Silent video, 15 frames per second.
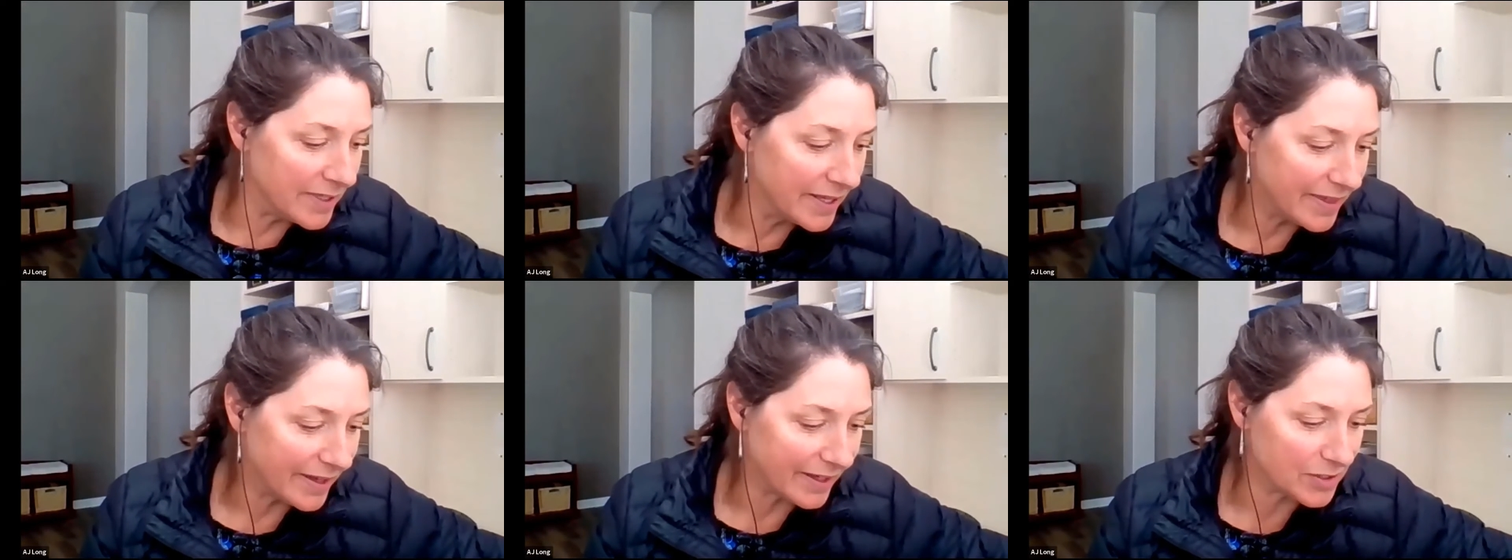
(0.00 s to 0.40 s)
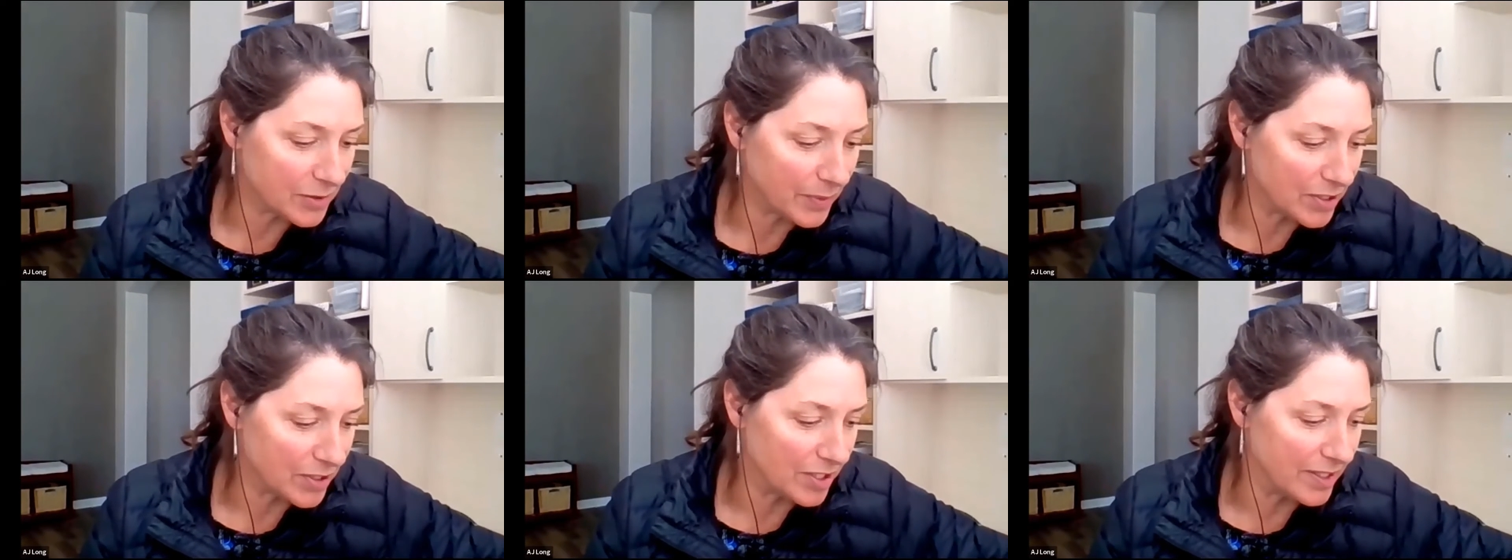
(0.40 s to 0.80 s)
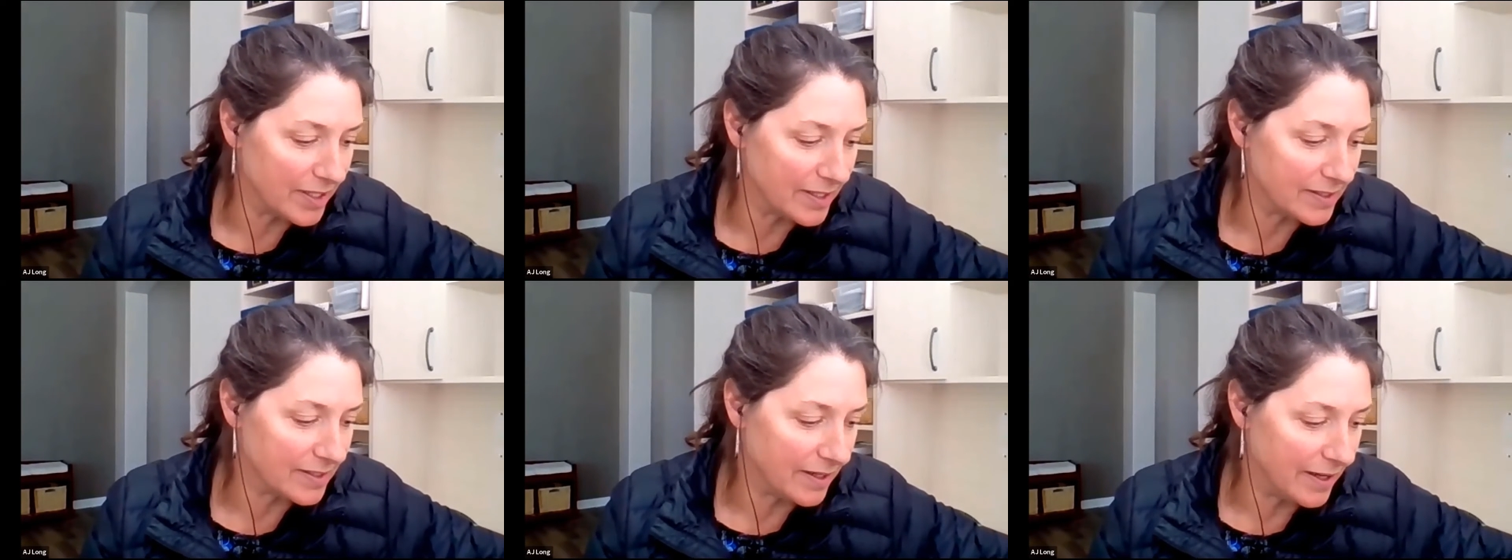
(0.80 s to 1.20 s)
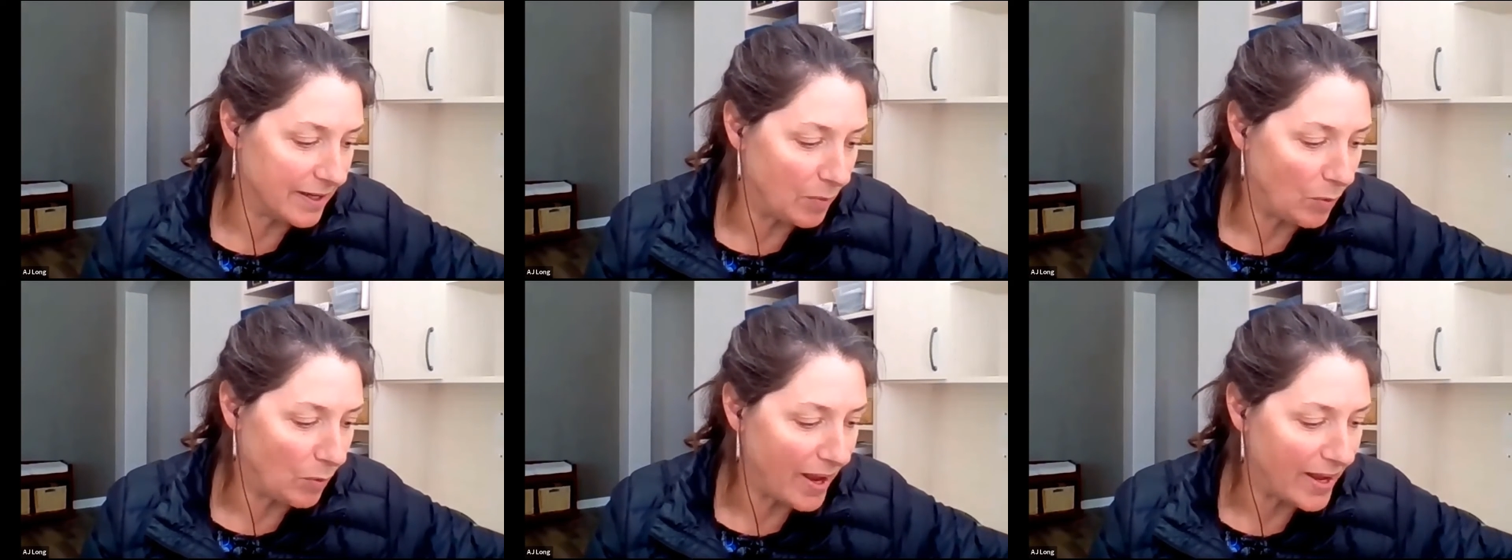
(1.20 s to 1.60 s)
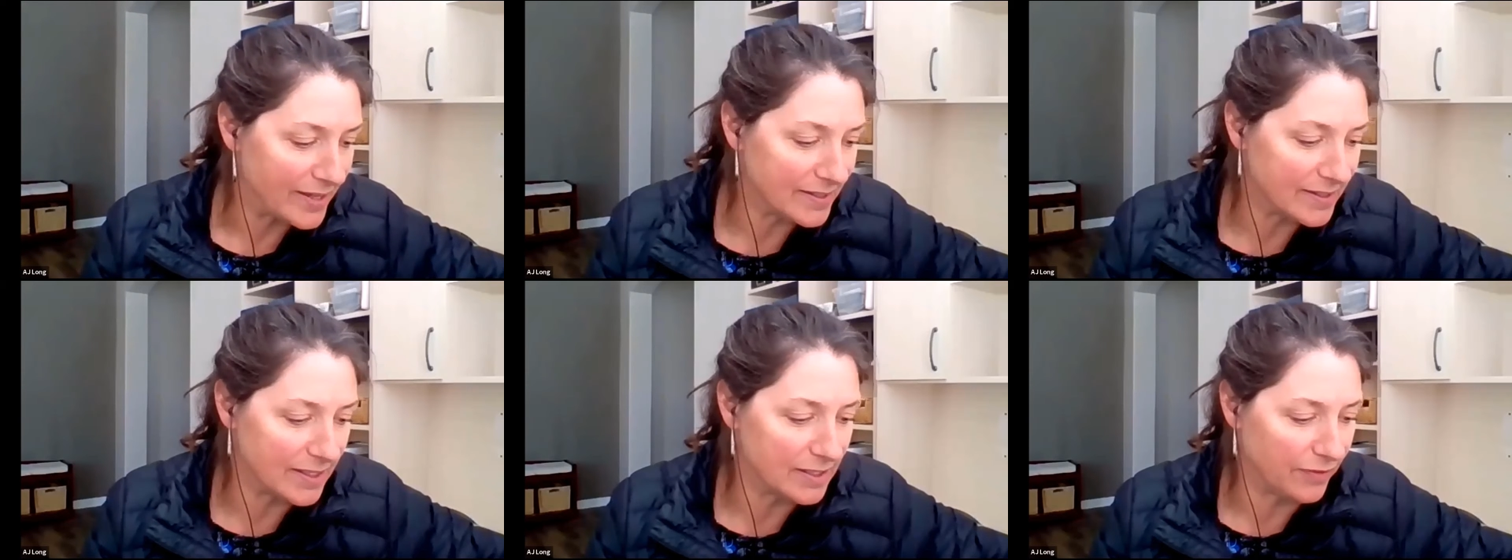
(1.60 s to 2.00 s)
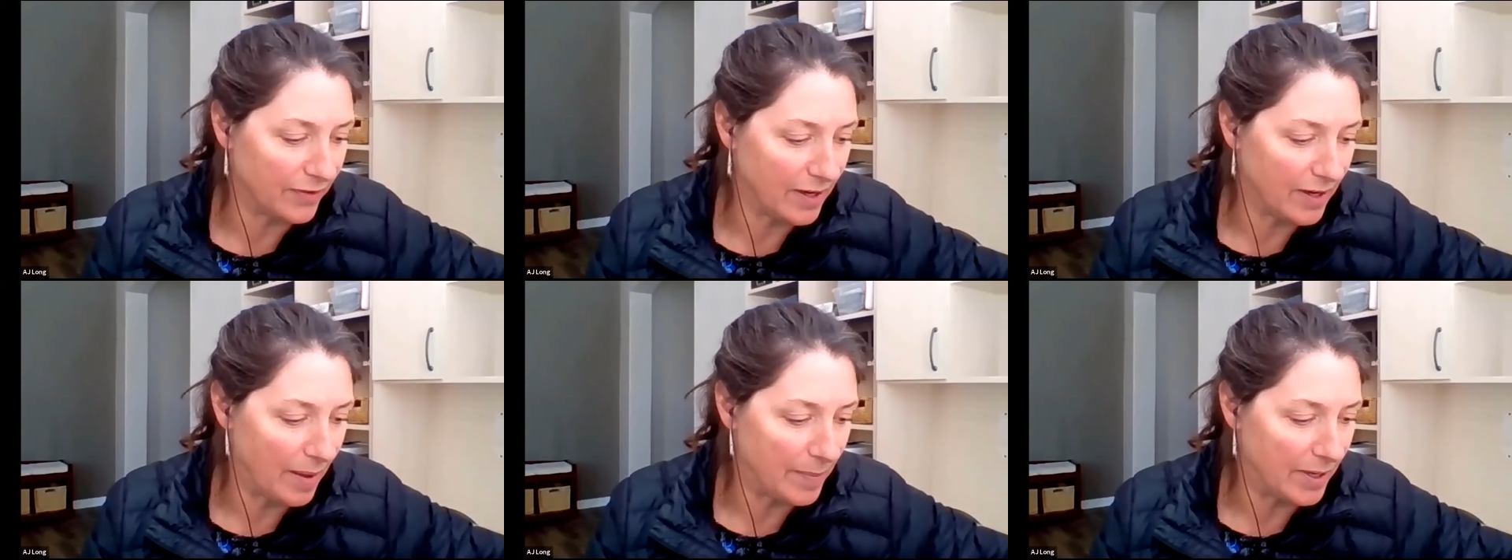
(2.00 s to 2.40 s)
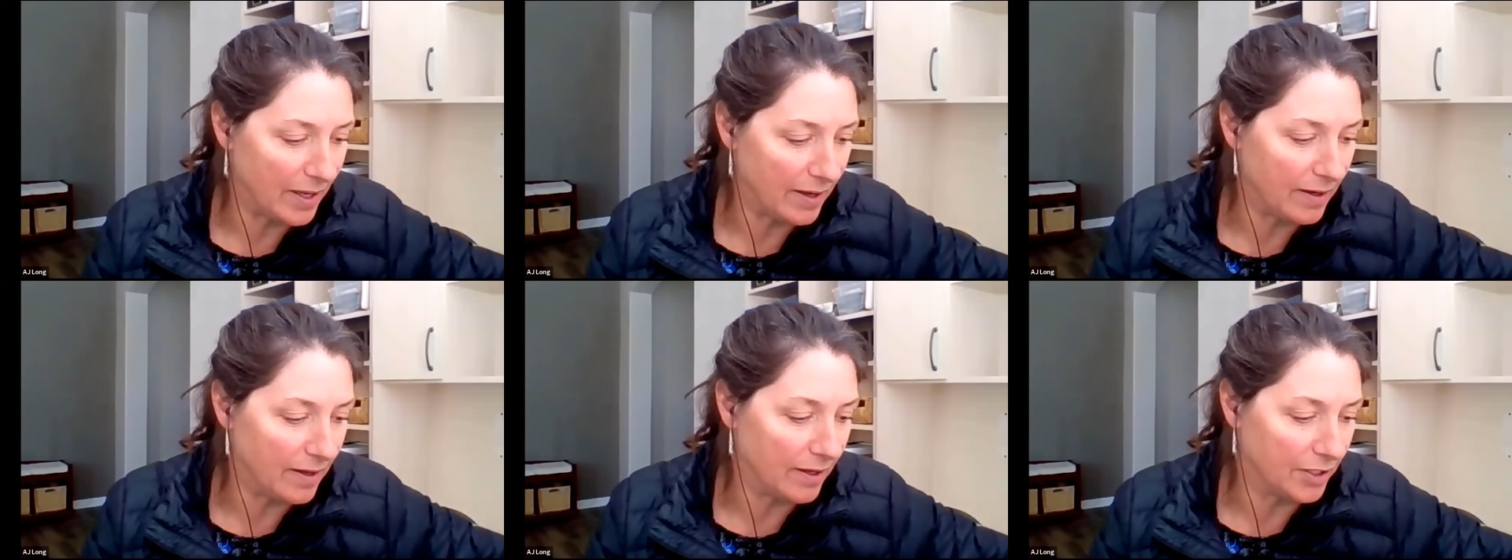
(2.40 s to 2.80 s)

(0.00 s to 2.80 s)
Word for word: the next question is um, why is this phenomenon